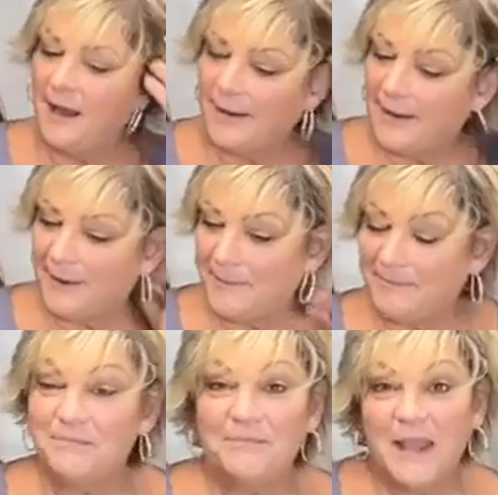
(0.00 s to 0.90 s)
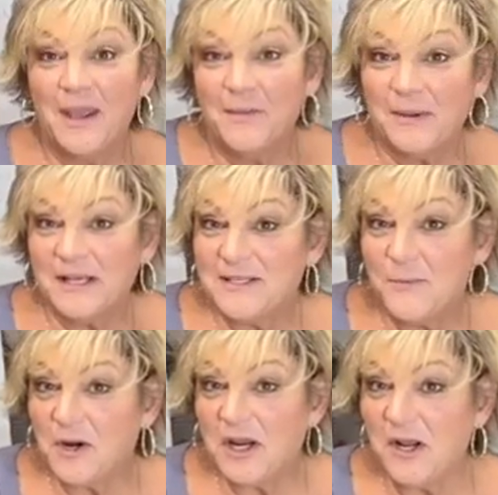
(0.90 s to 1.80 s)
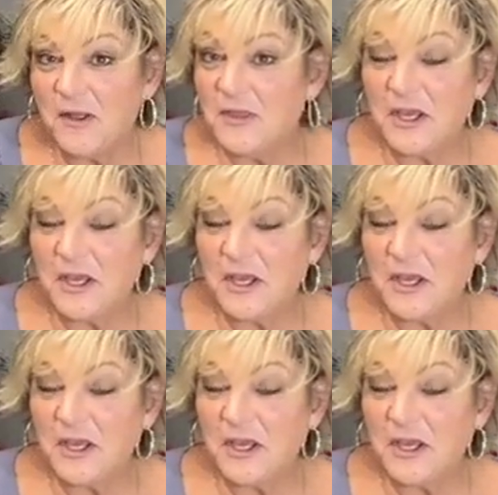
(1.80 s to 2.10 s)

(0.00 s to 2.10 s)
because I'm working on